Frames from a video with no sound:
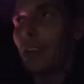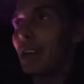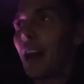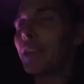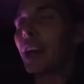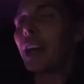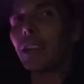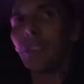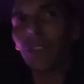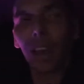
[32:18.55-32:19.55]
Not that
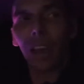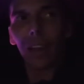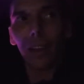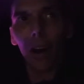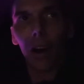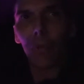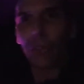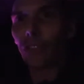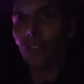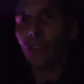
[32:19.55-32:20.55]
it's
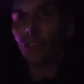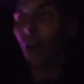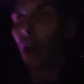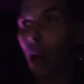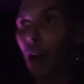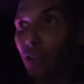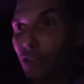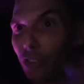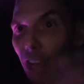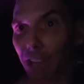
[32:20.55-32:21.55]
this is a
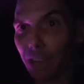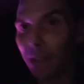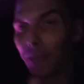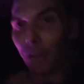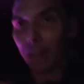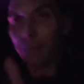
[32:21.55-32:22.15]
psychic fucking